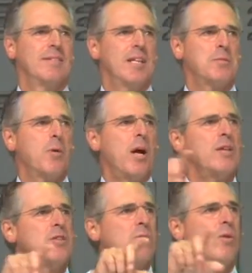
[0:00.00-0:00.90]
as bright
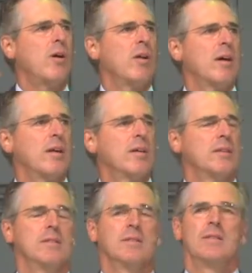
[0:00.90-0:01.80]
as you all are.
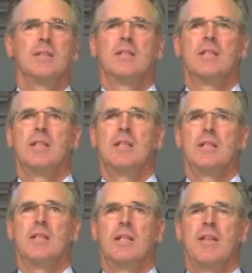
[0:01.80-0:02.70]

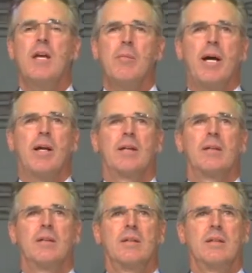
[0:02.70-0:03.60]
Think about it.
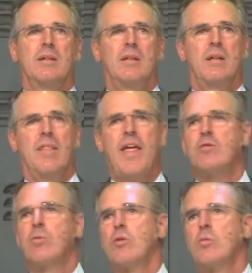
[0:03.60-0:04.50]
That's
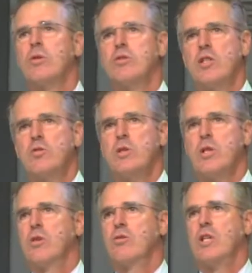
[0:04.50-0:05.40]
what the world says we should
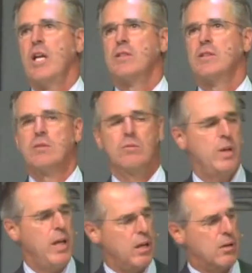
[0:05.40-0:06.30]
go chase. We
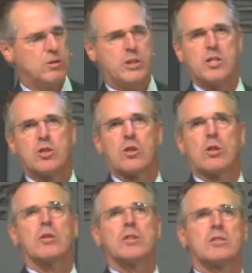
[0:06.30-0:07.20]
need to go chase good
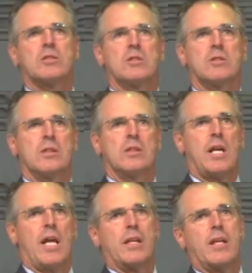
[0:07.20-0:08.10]
looks,
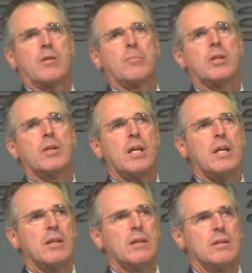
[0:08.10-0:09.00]
athletic
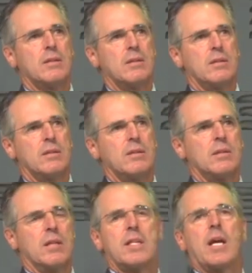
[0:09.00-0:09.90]
ability,
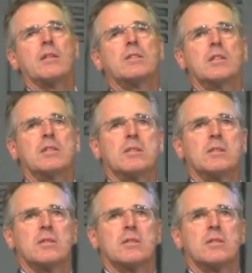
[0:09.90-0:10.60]
intelligence,